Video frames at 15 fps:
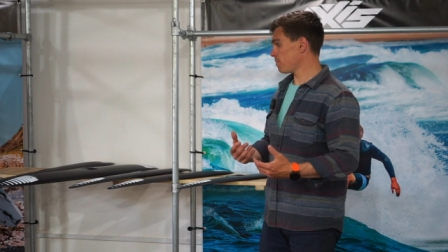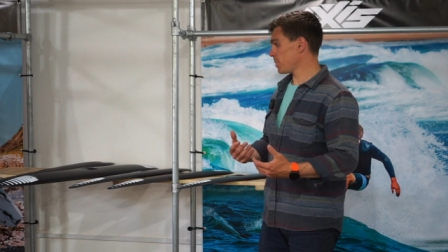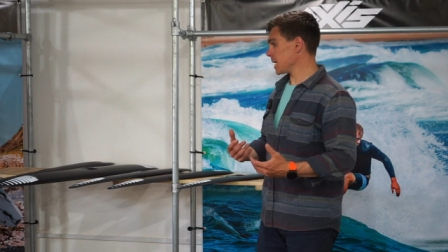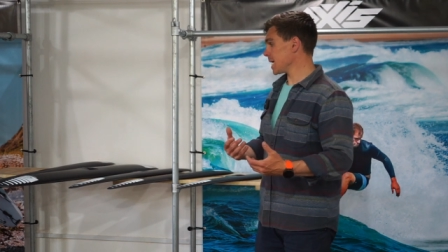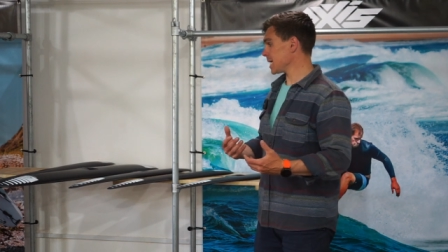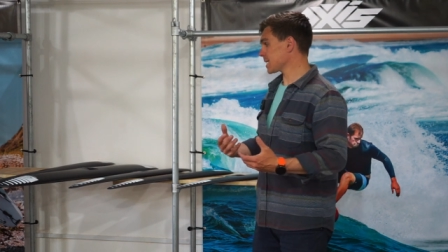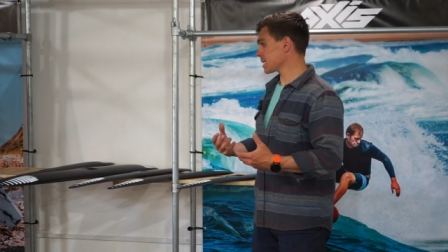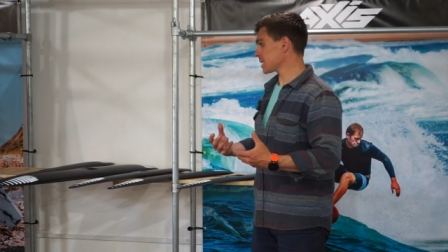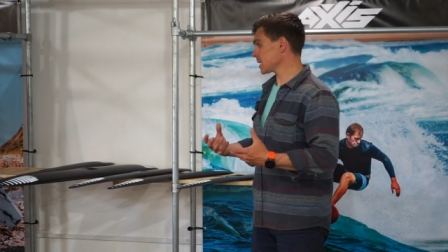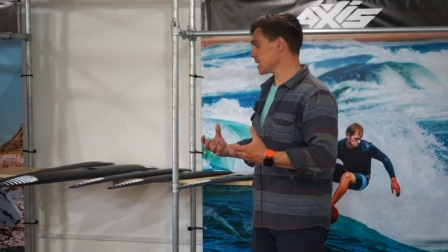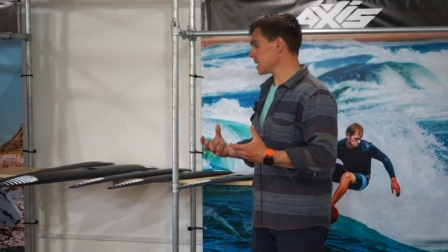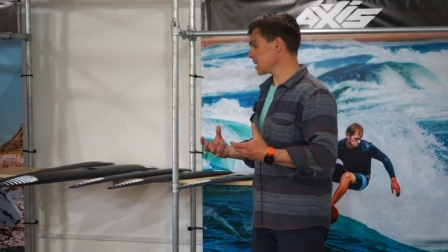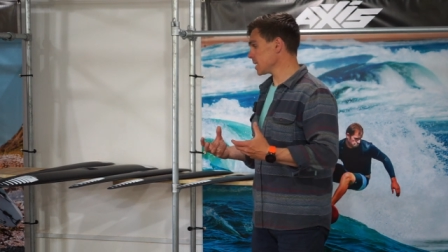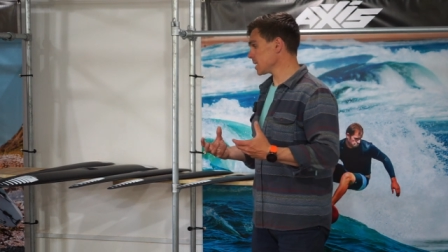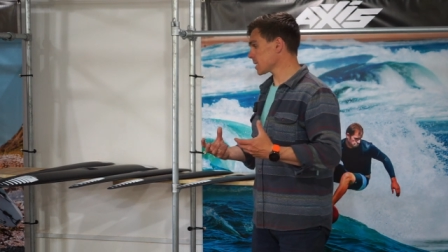
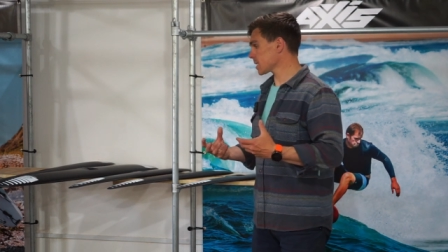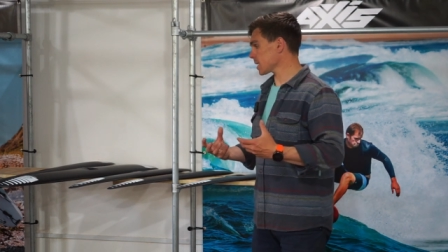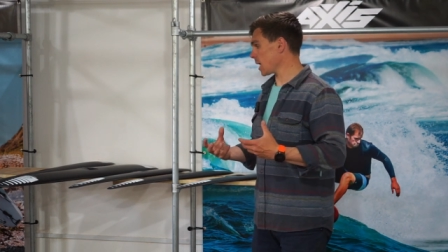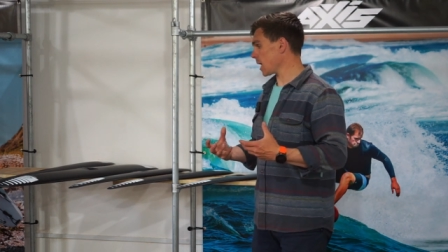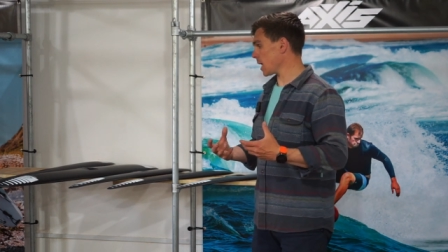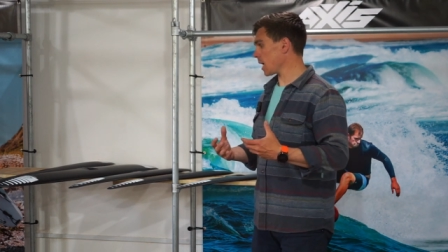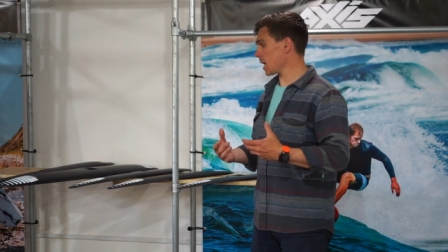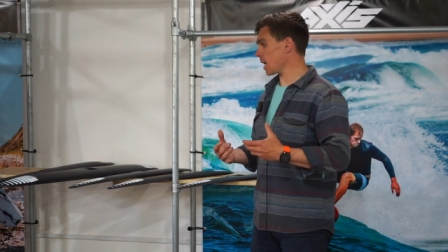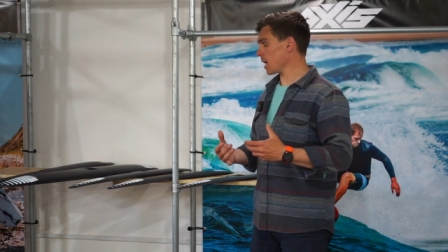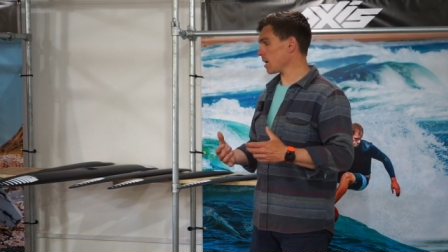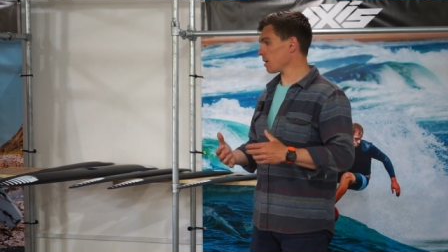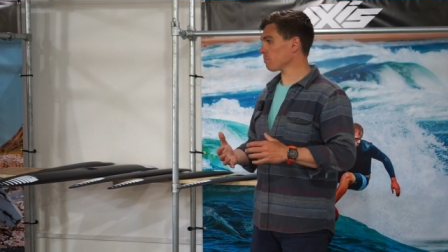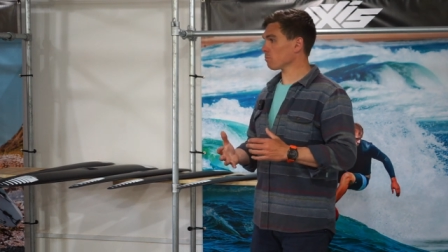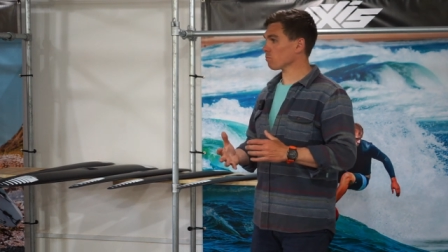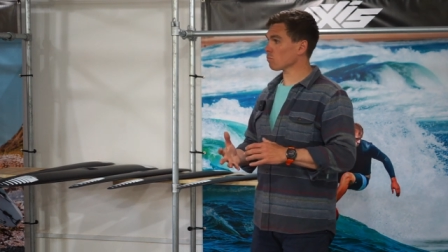BSCs
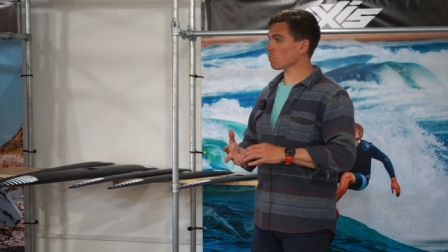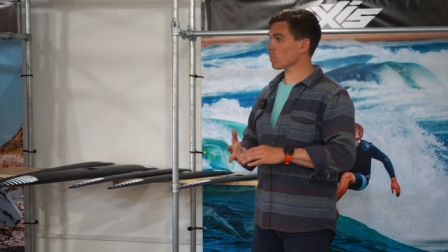are